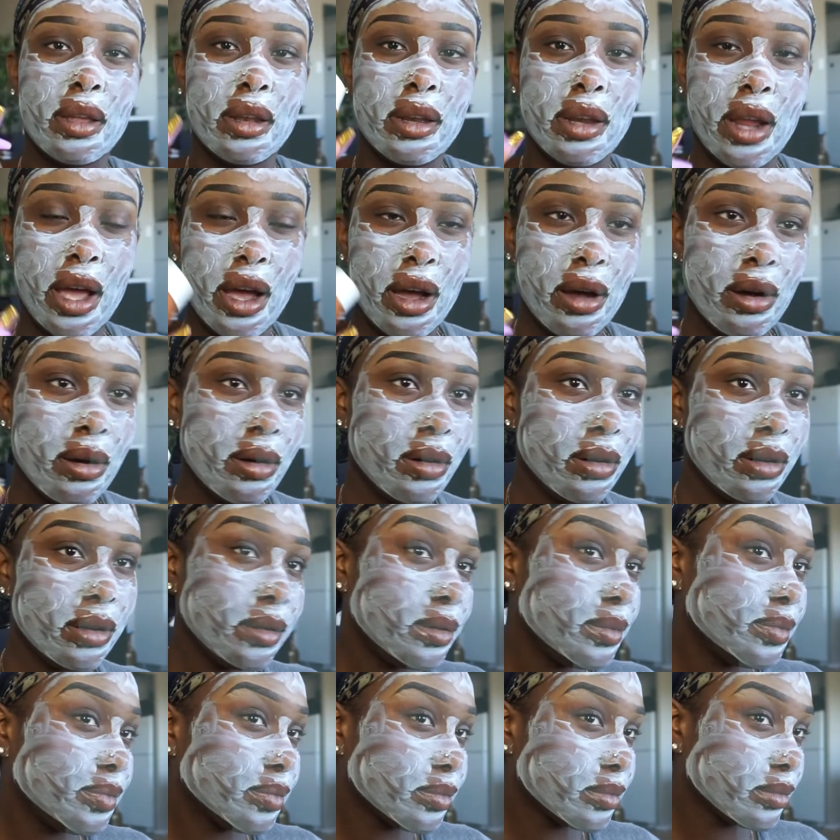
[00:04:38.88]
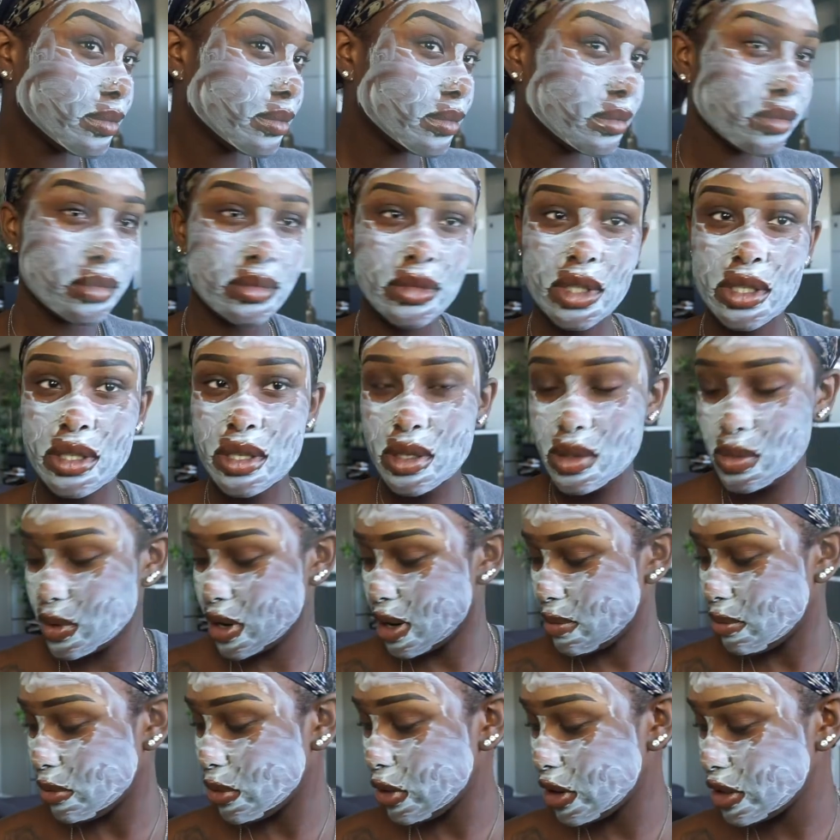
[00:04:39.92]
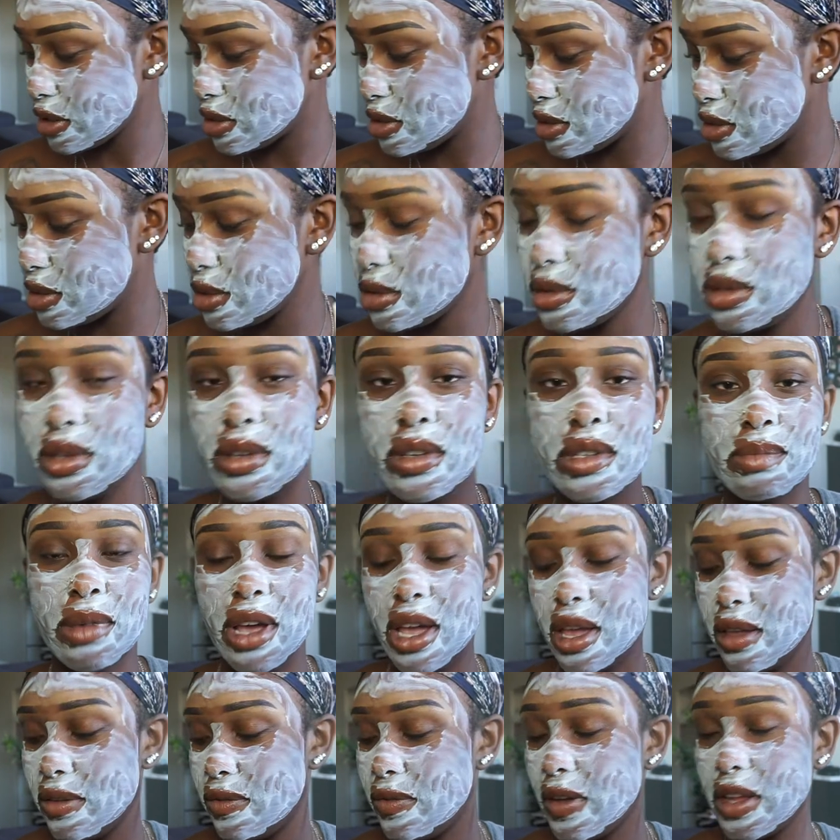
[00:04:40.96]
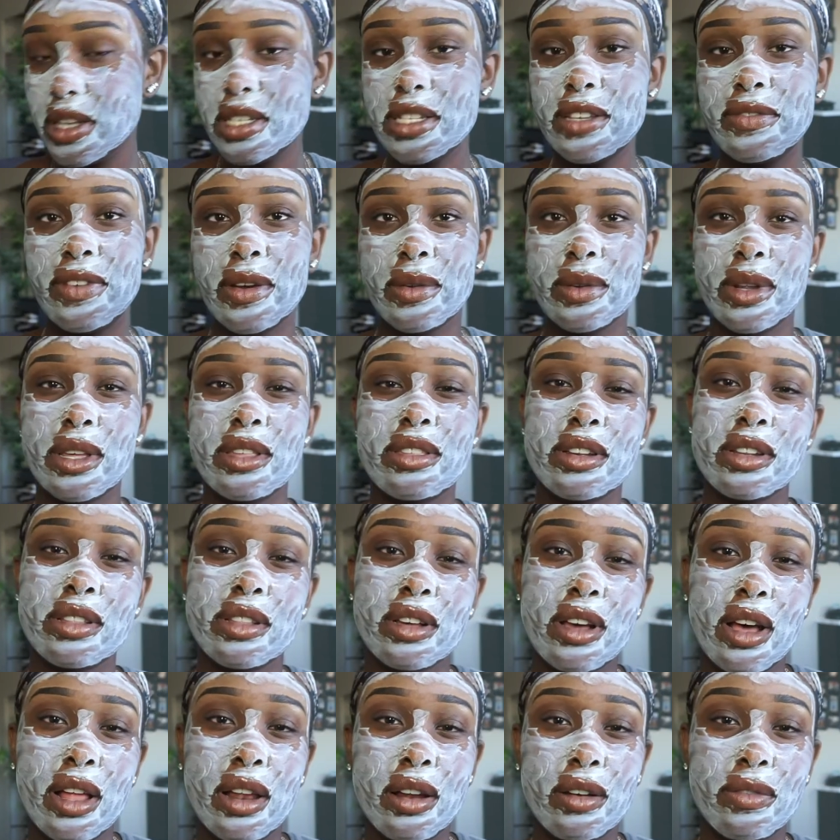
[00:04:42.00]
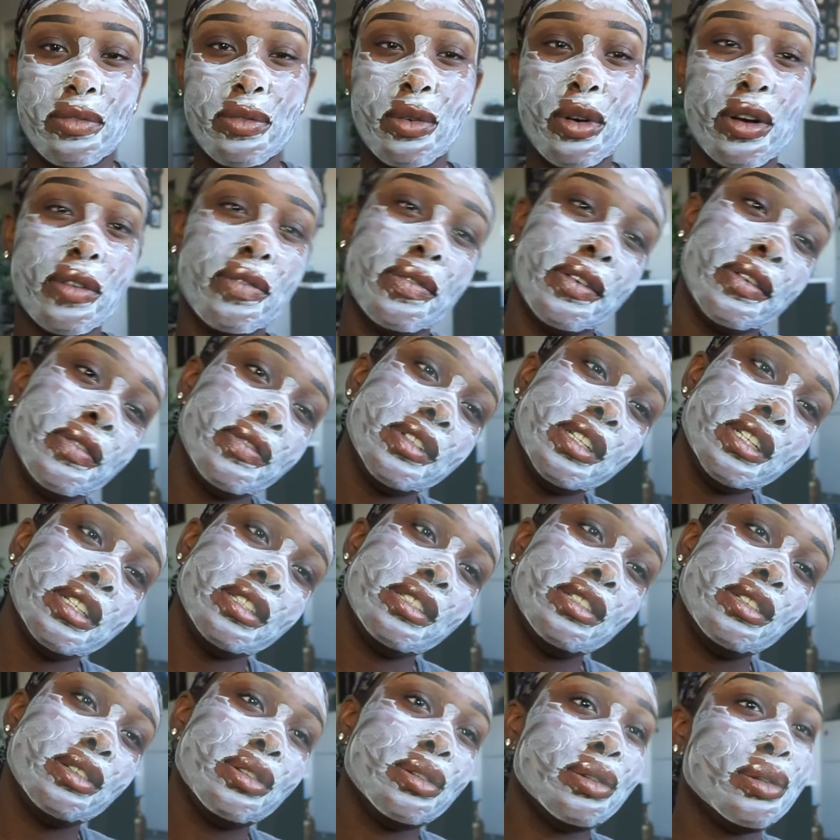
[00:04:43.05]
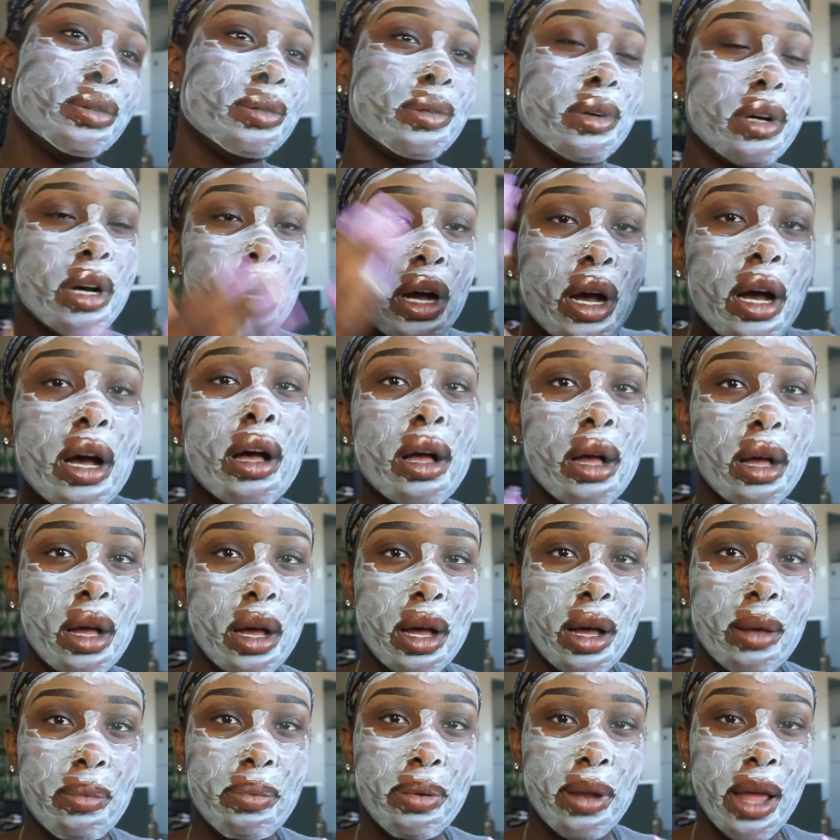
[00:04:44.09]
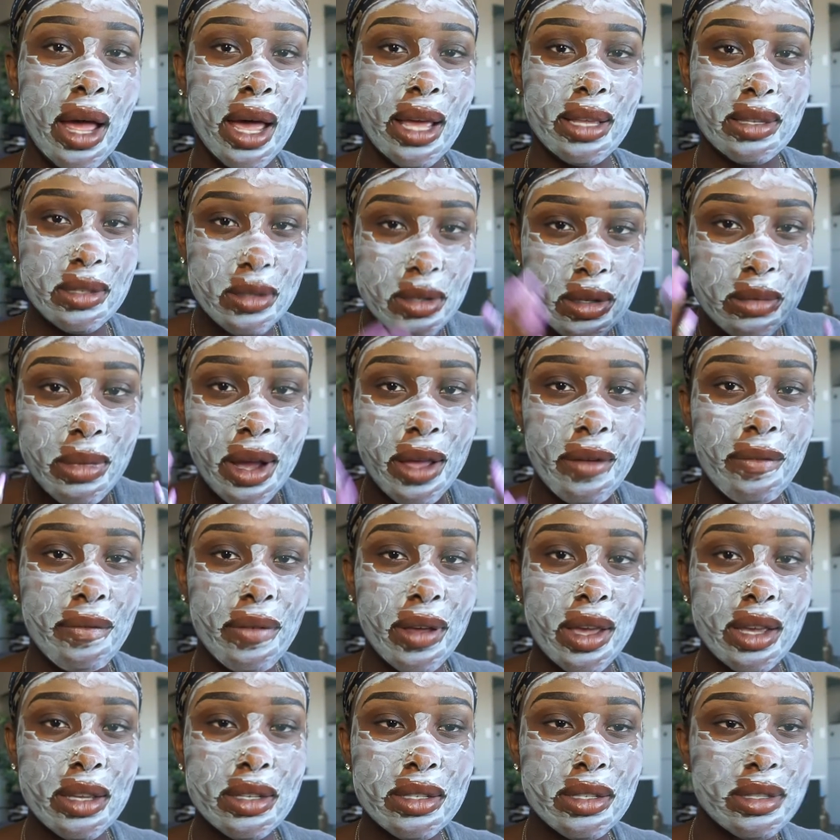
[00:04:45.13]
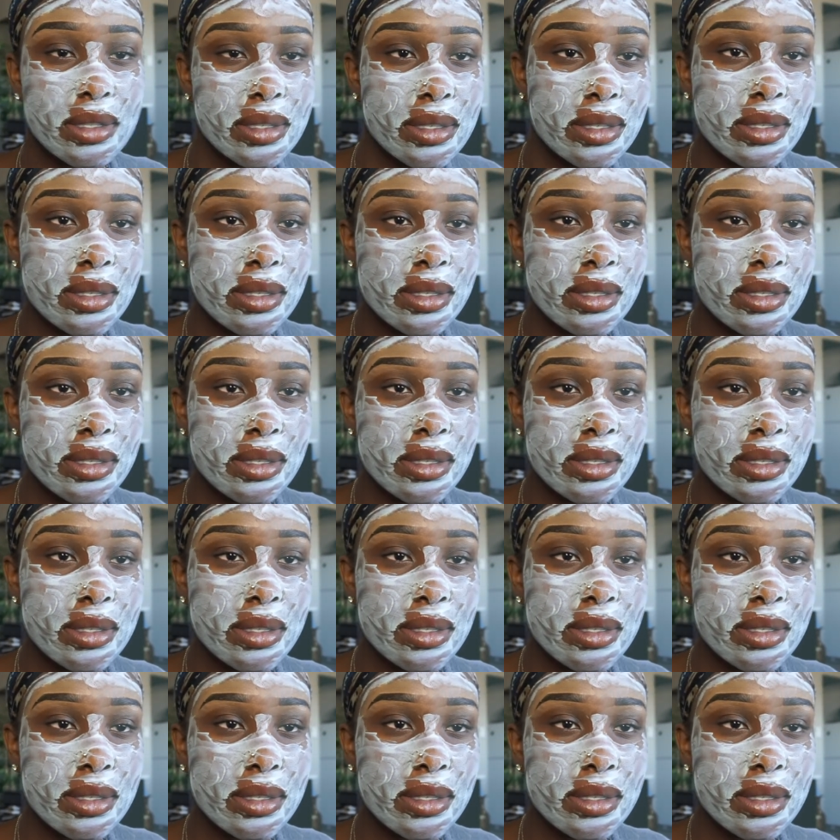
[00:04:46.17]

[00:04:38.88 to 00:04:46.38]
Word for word: Now, this is where I'm going to use my Fenty foundation in the color 450 to apply to my face.